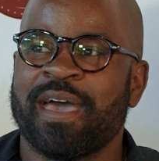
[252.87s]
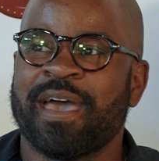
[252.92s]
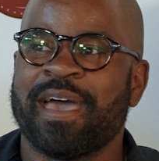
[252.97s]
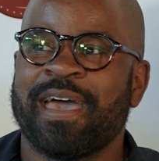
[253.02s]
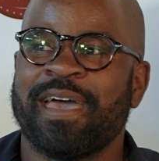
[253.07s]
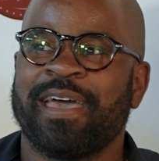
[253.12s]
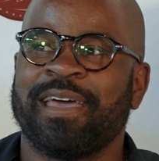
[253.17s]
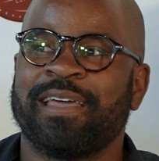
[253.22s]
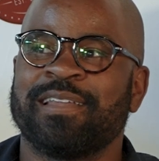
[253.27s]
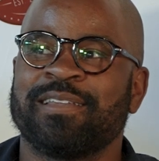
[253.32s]

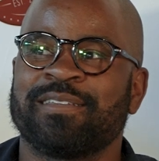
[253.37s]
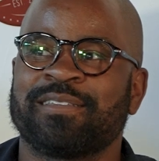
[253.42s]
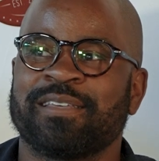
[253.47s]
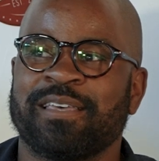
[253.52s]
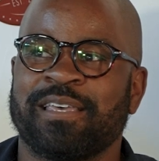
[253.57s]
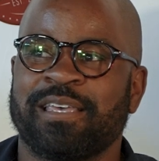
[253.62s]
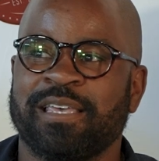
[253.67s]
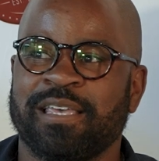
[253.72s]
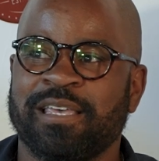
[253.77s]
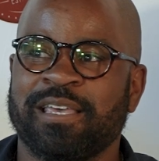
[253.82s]
and
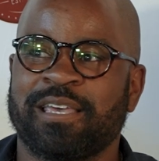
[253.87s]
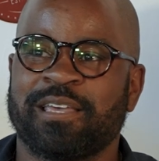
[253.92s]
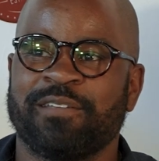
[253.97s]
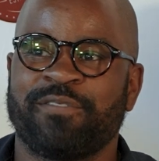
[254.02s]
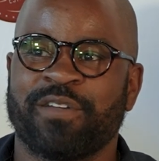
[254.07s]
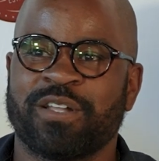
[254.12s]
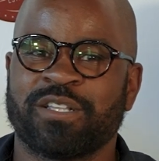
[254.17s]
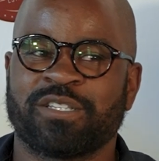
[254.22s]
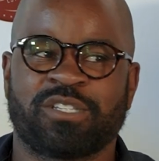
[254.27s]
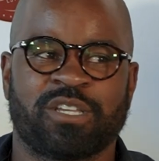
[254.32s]
he
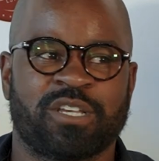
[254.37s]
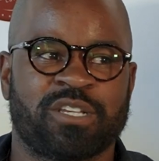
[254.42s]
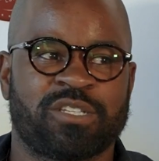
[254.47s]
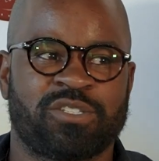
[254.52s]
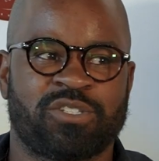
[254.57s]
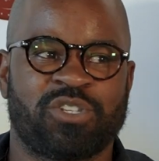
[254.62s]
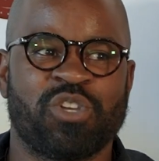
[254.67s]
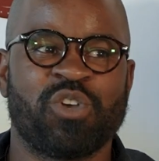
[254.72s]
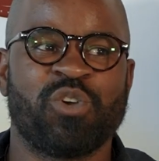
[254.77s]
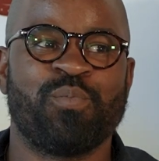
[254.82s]
convinced
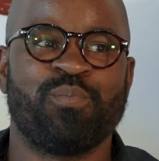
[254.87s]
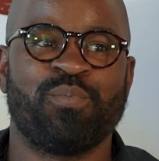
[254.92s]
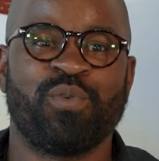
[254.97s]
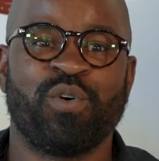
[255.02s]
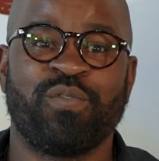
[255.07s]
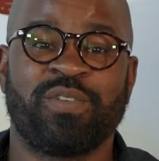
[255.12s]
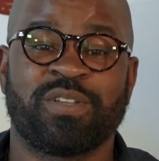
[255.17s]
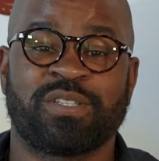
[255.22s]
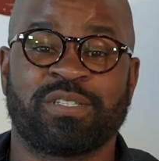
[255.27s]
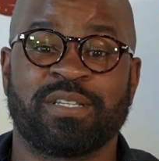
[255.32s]
us to
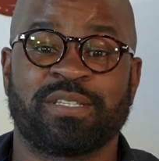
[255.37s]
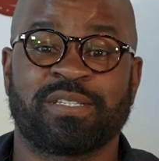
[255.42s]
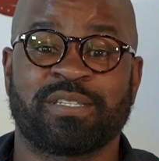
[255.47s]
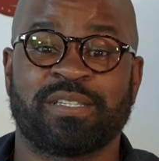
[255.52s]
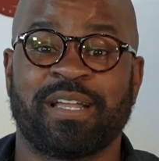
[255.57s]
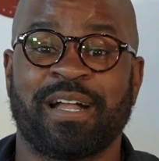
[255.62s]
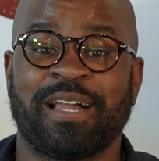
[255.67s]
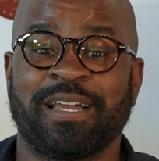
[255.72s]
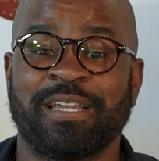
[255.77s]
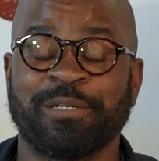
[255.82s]
move to
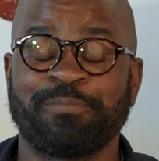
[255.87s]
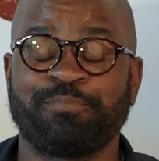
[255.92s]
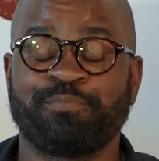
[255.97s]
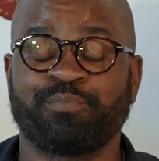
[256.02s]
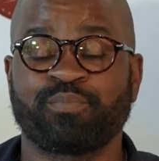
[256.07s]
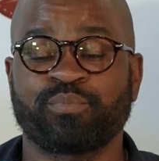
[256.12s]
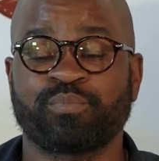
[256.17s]
Cincinnati.